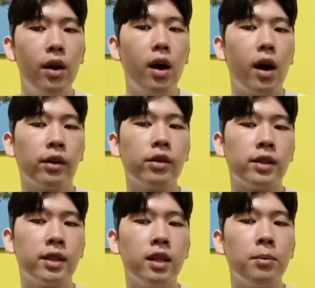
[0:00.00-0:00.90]
I could
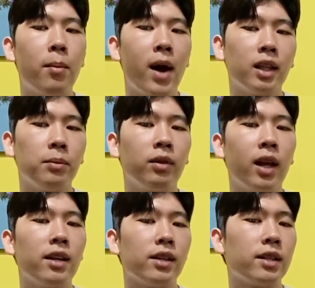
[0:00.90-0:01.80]
see many
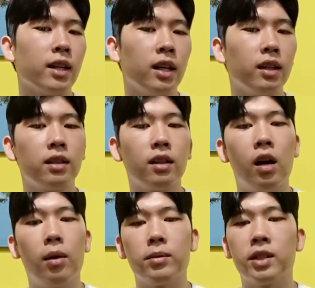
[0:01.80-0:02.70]
players eat
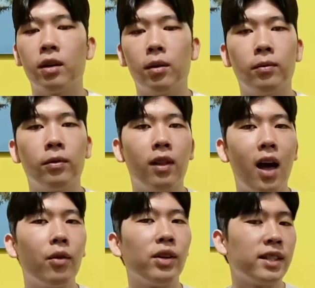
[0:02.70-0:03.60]

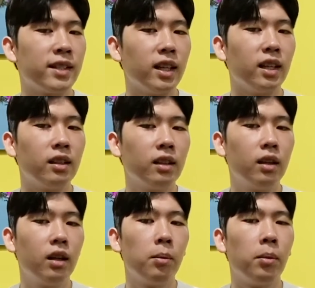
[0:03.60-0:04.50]
sunflower seed.
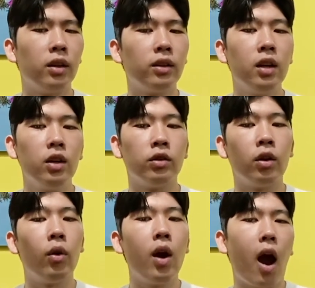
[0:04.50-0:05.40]
But, you
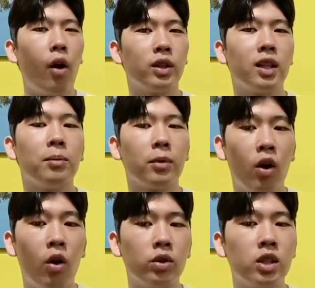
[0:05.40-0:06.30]
know, our team
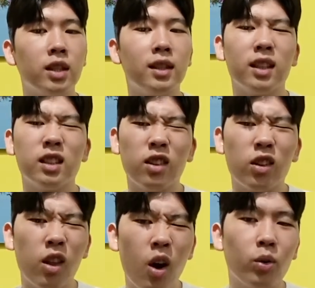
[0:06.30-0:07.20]
coach
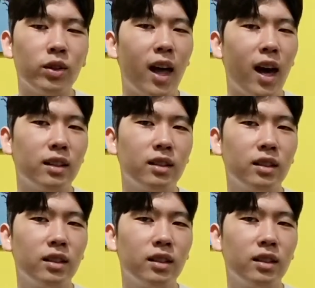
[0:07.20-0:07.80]
didn't know that.